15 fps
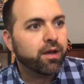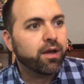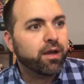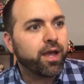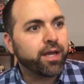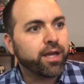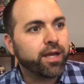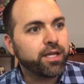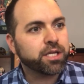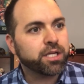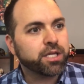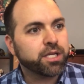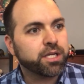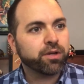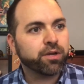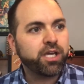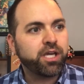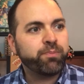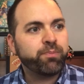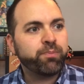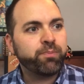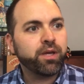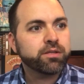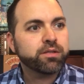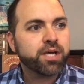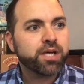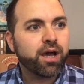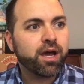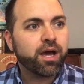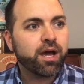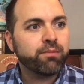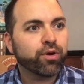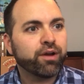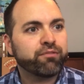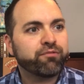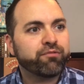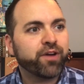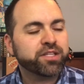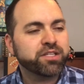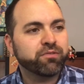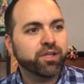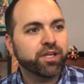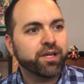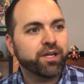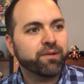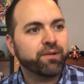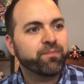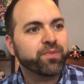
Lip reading: Any tips on keeping time more effectively?